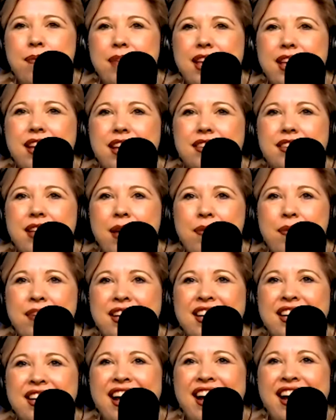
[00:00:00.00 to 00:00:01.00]
Because I
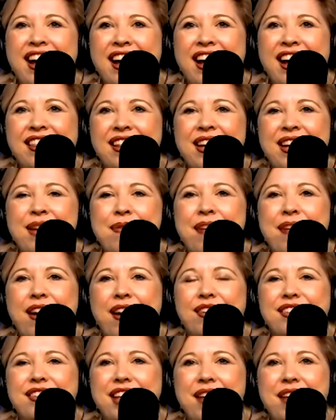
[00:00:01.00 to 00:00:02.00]
mean, I think
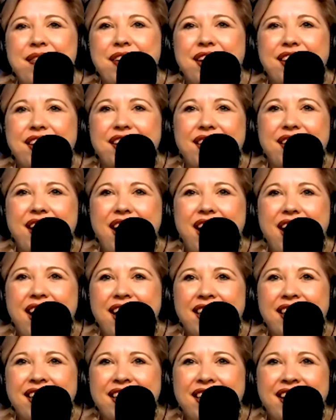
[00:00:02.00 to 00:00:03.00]
about David and
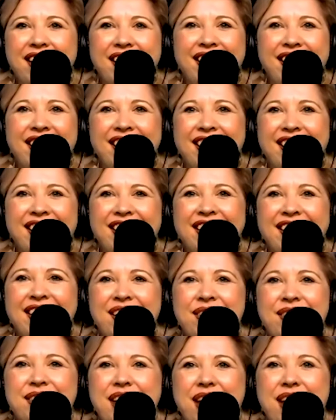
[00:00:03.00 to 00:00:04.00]
Goliath. You
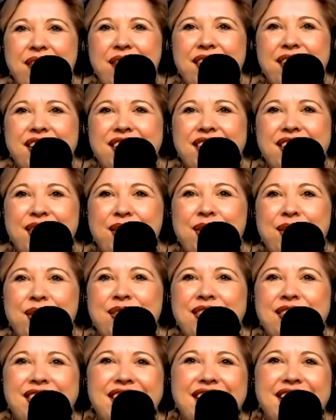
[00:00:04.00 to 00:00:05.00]
know, David
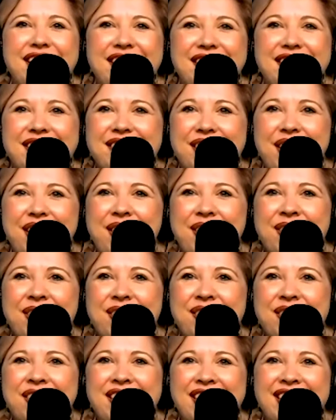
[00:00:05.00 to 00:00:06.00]
used the
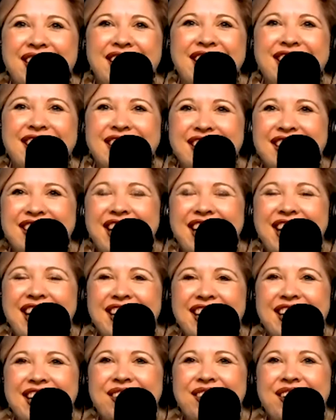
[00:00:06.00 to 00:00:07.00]
stone to take
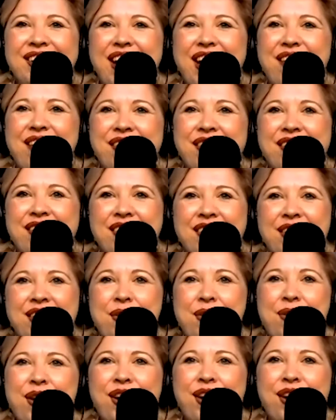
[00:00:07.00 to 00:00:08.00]
down Goliath.
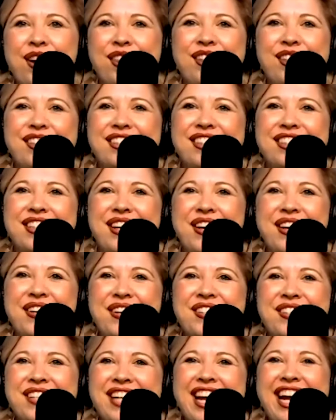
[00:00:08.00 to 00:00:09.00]
You are the
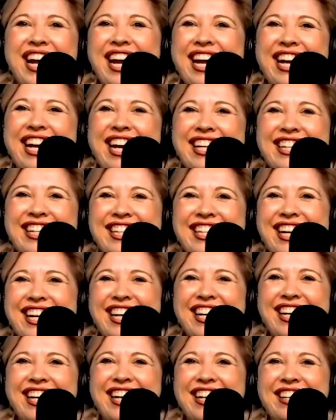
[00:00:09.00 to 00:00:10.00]
stone, and
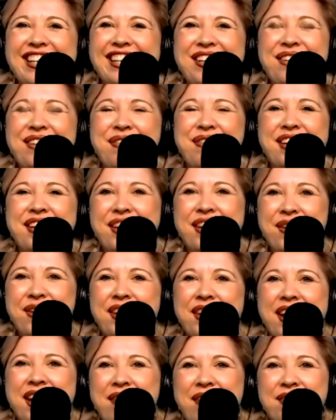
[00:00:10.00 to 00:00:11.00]
you've been
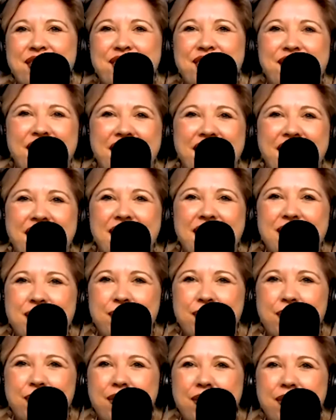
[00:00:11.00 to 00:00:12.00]
going after giants
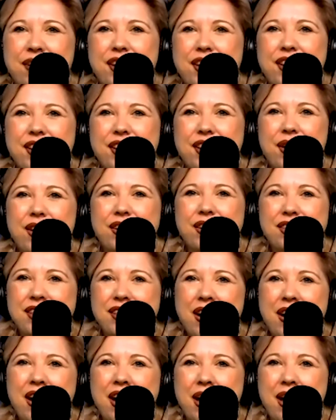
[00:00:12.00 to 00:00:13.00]
for a very long
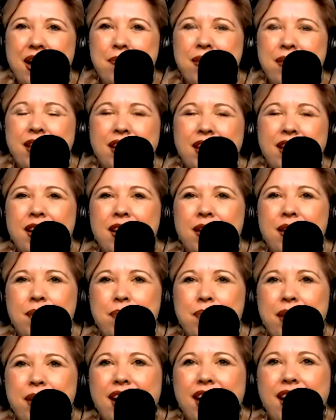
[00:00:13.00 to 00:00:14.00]
time.
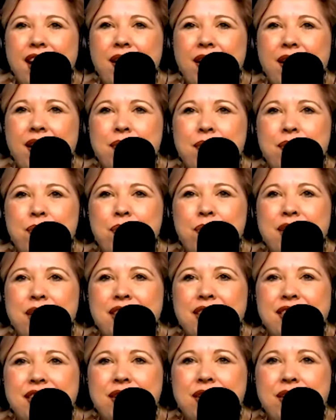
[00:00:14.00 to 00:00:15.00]
But we
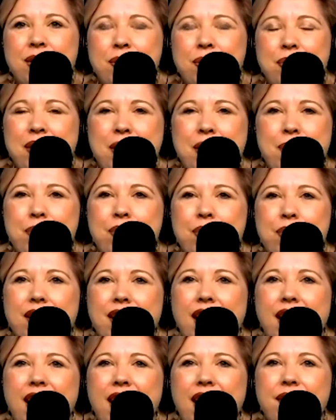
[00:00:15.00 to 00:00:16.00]
still are people and
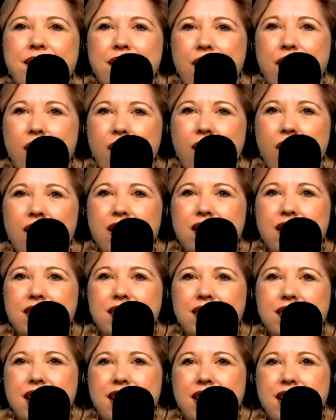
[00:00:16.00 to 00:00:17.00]
have
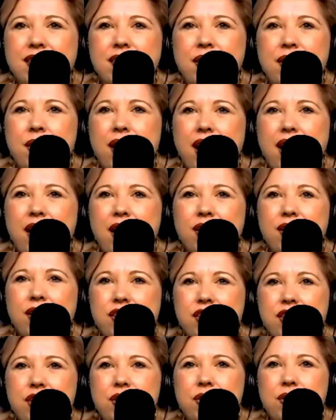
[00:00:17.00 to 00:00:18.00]
hearts. And so how
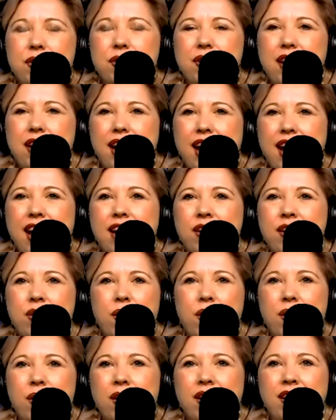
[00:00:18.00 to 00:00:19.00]
did you
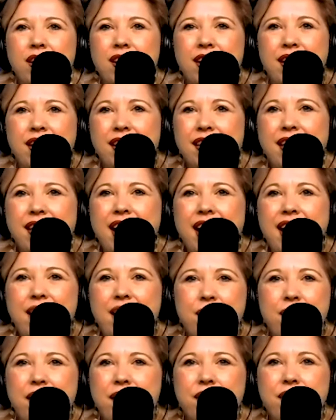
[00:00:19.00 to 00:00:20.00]
handle that
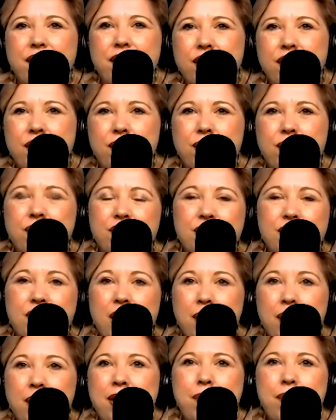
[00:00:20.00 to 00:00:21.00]
whenever you saw
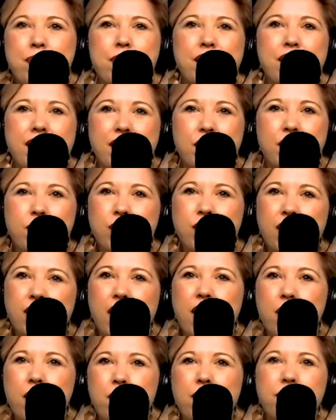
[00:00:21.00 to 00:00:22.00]
people that you
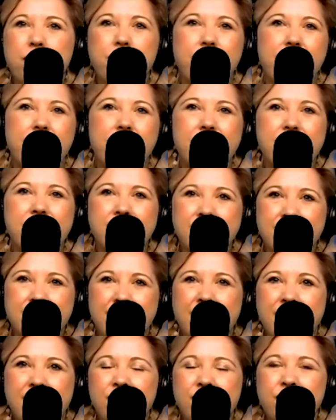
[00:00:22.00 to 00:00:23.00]
thought were friends
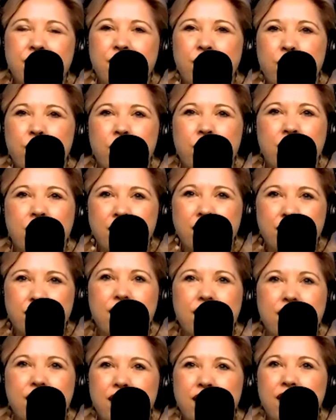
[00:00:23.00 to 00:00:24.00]
and in your corner
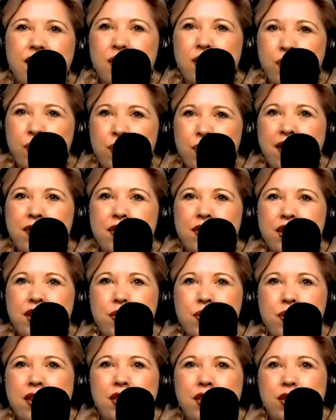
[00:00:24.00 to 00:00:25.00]
turn whenever
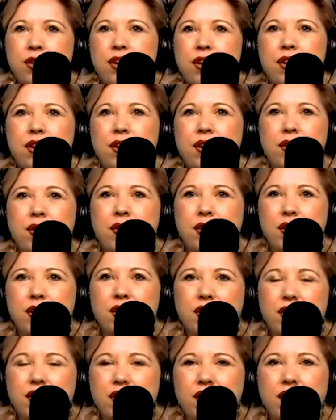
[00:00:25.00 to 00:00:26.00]
you went through
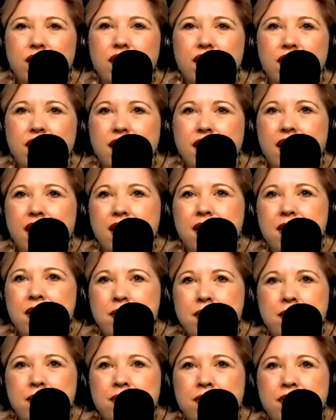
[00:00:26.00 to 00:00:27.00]
your
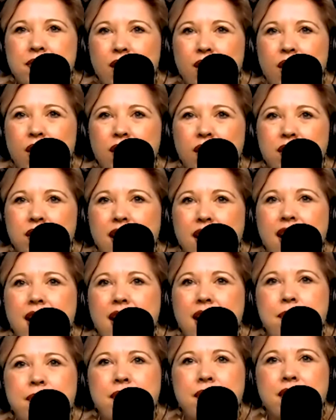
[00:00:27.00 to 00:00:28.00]
hard
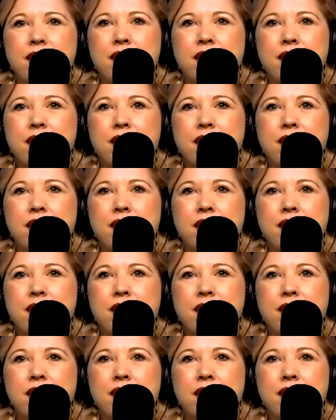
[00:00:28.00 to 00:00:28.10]
time?